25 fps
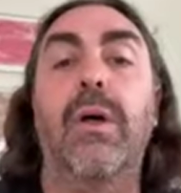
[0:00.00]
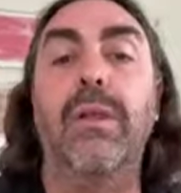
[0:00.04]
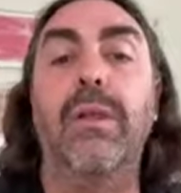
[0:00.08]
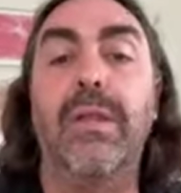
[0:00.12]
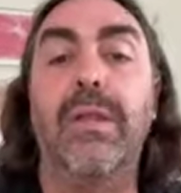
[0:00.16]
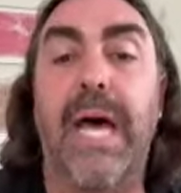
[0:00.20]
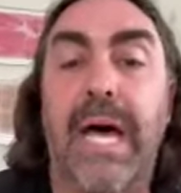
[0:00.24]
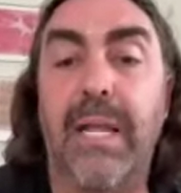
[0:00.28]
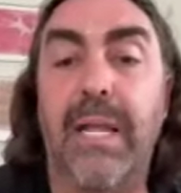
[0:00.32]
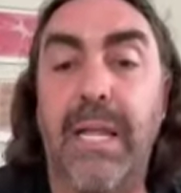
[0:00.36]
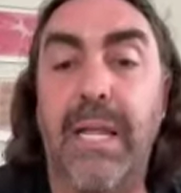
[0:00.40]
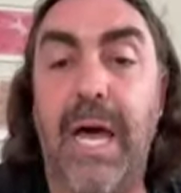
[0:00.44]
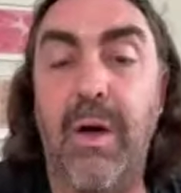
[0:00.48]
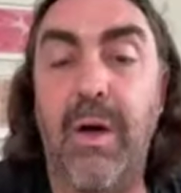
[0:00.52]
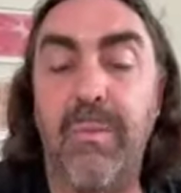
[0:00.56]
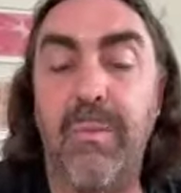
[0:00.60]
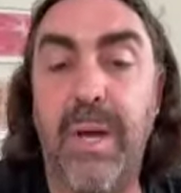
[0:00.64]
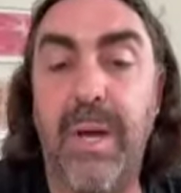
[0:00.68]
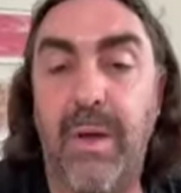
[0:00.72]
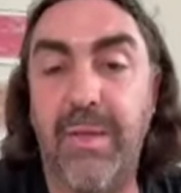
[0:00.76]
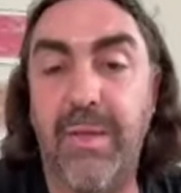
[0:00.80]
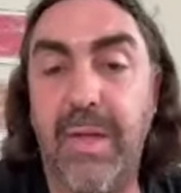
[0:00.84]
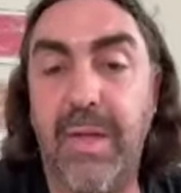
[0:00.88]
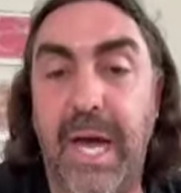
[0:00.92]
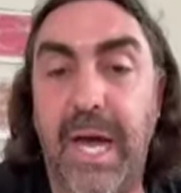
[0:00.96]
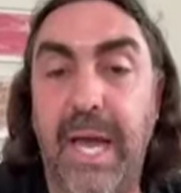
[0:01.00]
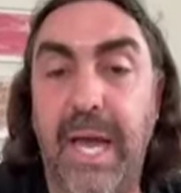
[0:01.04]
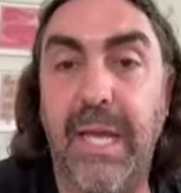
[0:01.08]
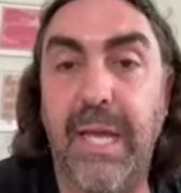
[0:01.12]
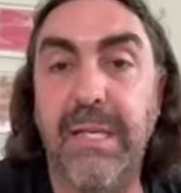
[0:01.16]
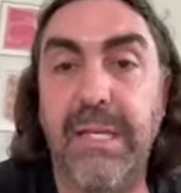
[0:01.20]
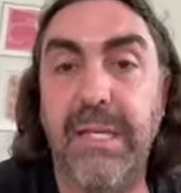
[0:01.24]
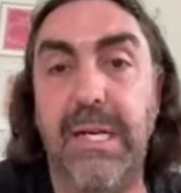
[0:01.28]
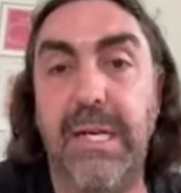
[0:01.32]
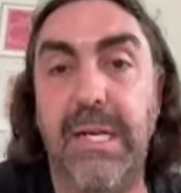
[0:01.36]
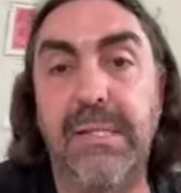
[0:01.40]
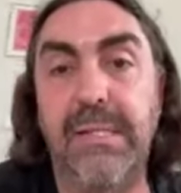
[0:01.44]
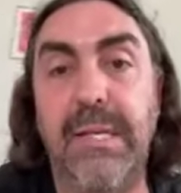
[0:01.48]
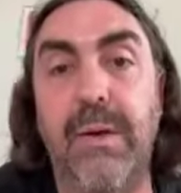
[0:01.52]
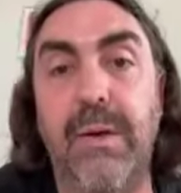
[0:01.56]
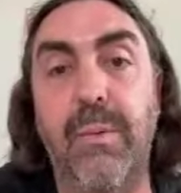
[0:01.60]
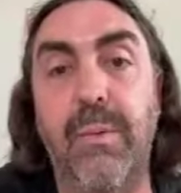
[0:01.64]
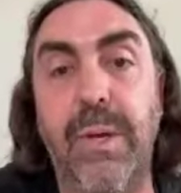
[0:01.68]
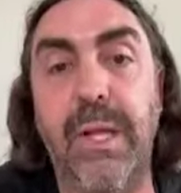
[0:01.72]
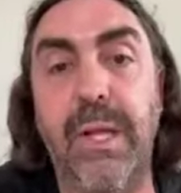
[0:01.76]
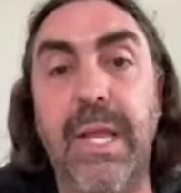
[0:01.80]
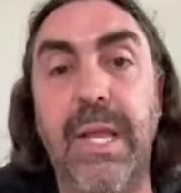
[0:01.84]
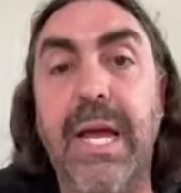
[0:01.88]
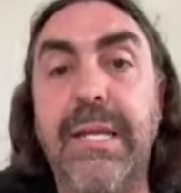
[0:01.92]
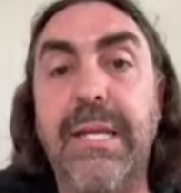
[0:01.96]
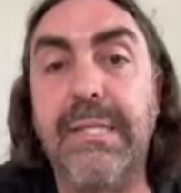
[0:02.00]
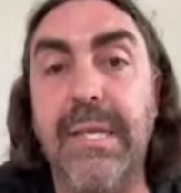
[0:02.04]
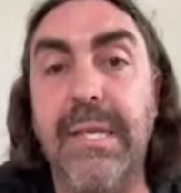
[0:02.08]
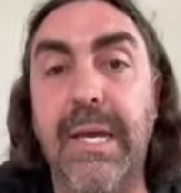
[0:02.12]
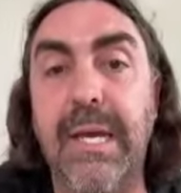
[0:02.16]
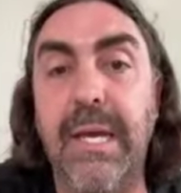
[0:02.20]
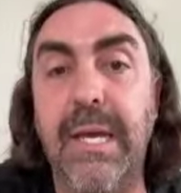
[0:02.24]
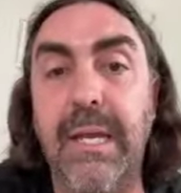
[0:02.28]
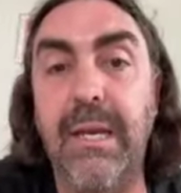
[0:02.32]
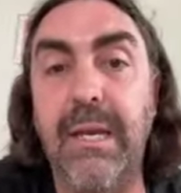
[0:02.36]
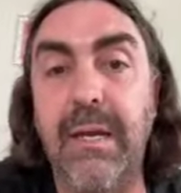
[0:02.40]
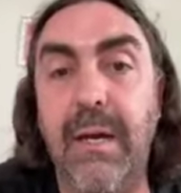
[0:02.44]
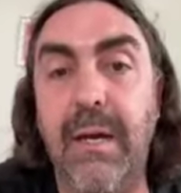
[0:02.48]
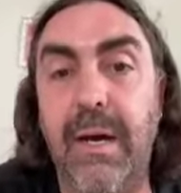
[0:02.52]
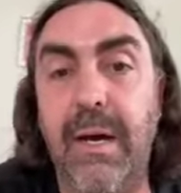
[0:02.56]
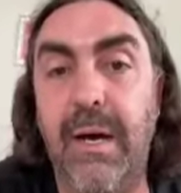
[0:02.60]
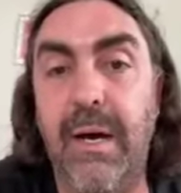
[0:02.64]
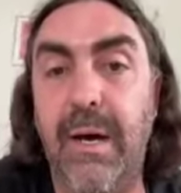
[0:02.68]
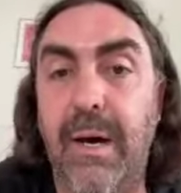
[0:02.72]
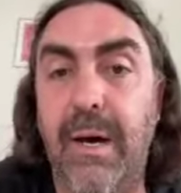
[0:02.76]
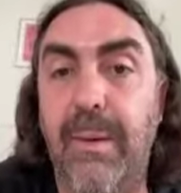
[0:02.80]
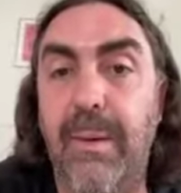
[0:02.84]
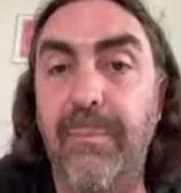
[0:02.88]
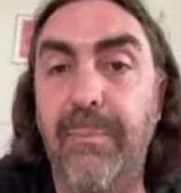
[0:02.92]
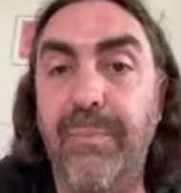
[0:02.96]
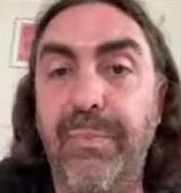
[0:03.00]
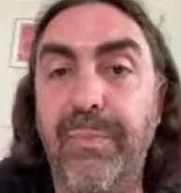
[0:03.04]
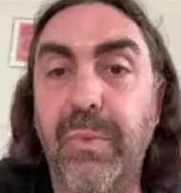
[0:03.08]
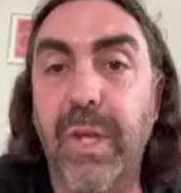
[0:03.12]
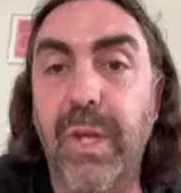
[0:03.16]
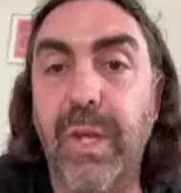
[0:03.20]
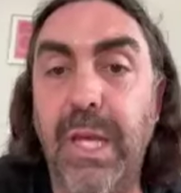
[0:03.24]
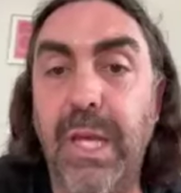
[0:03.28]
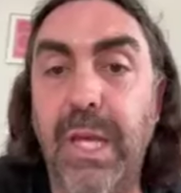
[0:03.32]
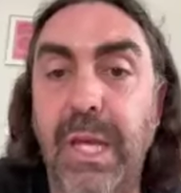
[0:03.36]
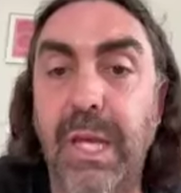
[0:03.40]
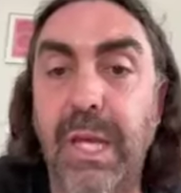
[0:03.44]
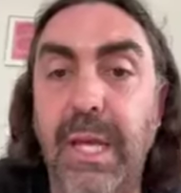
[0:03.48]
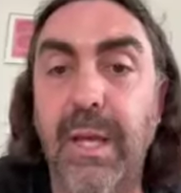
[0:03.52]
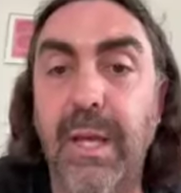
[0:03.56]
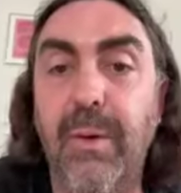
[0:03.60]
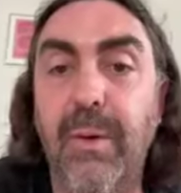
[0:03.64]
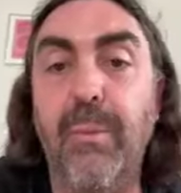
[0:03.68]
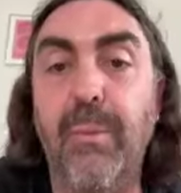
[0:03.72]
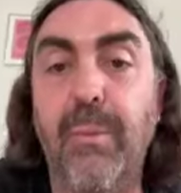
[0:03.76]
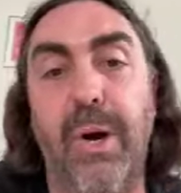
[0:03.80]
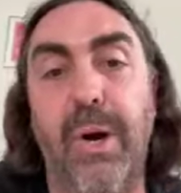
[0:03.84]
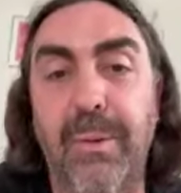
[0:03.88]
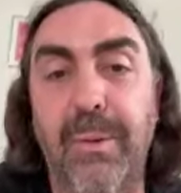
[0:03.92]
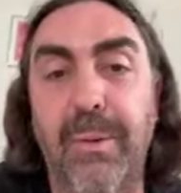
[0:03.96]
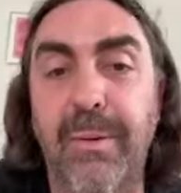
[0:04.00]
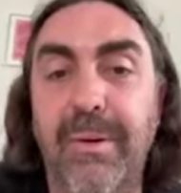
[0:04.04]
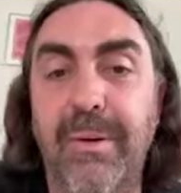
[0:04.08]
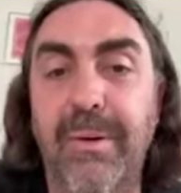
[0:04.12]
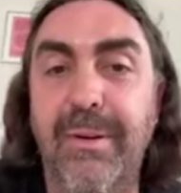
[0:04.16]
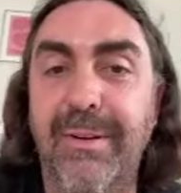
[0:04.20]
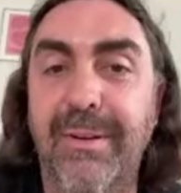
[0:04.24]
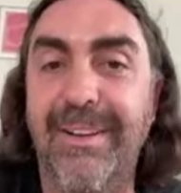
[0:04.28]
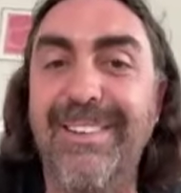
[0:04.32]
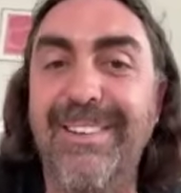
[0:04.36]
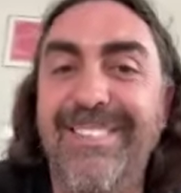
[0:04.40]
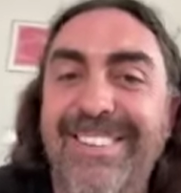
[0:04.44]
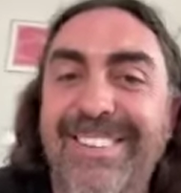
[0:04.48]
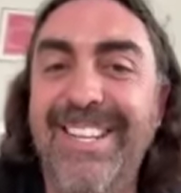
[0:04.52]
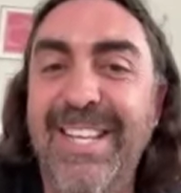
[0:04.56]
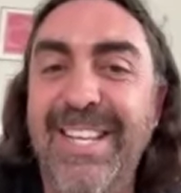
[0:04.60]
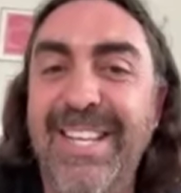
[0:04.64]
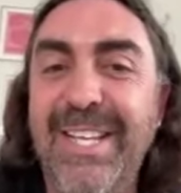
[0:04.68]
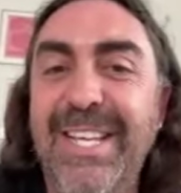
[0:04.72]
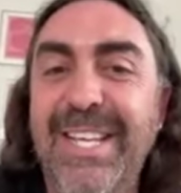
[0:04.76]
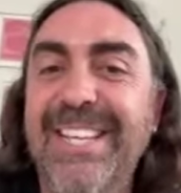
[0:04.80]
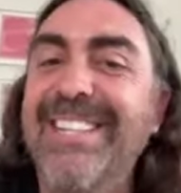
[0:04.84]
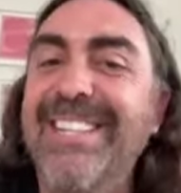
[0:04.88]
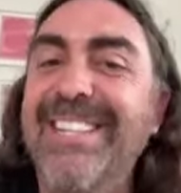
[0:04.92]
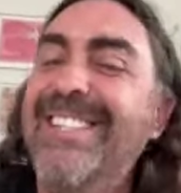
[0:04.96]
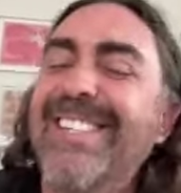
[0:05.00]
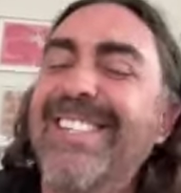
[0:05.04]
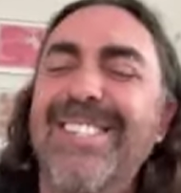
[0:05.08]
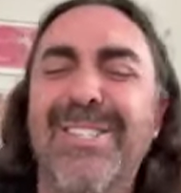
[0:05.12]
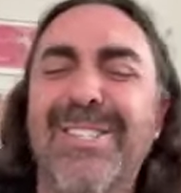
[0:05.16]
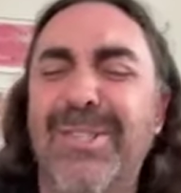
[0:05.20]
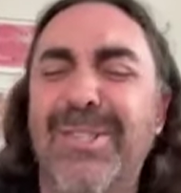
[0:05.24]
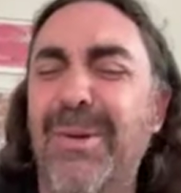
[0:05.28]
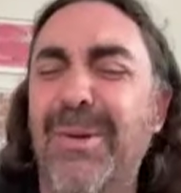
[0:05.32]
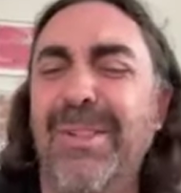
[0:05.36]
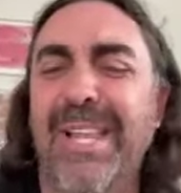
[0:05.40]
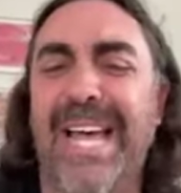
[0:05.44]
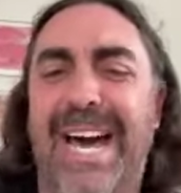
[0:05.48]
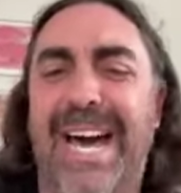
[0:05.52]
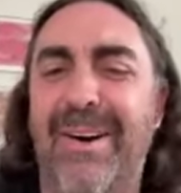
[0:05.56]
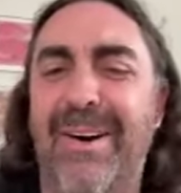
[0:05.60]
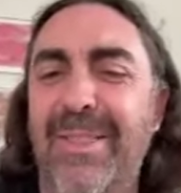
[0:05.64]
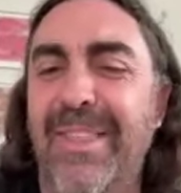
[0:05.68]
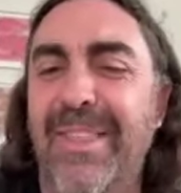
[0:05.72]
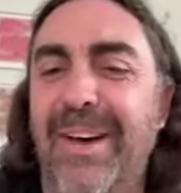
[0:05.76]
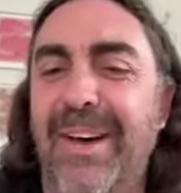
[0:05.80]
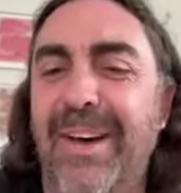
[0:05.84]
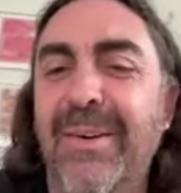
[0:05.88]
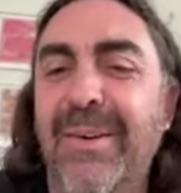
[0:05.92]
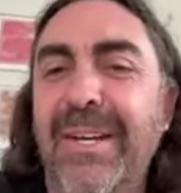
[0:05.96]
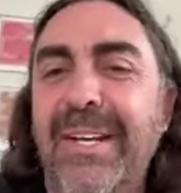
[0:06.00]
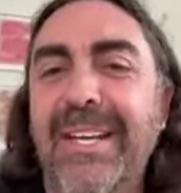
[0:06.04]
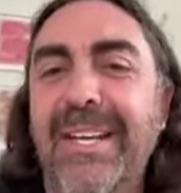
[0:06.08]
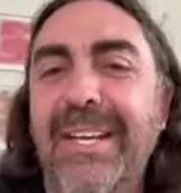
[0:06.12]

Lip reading: that loudmouth guy does get reelected, he, pardon. It's so loud though.